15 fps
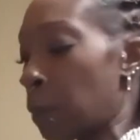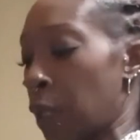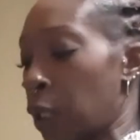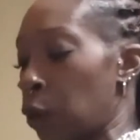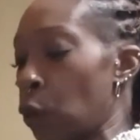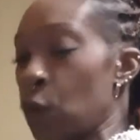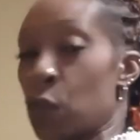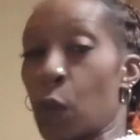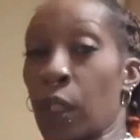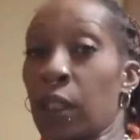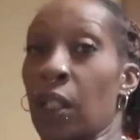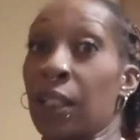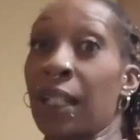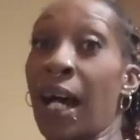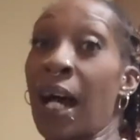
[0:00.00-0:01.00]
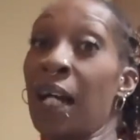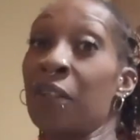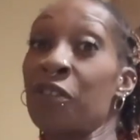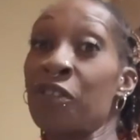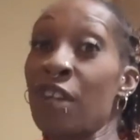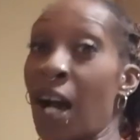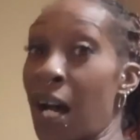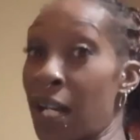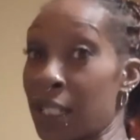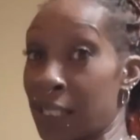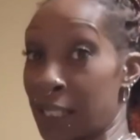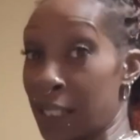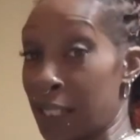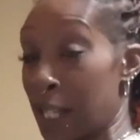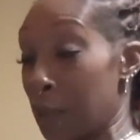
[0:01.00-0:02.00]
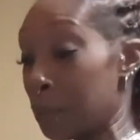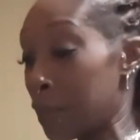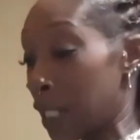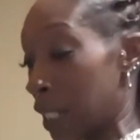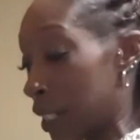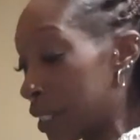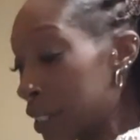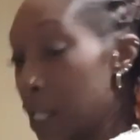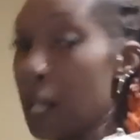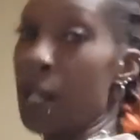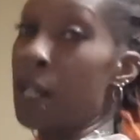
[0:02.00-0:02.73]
my clothes, whatnot. I had Rast in them days.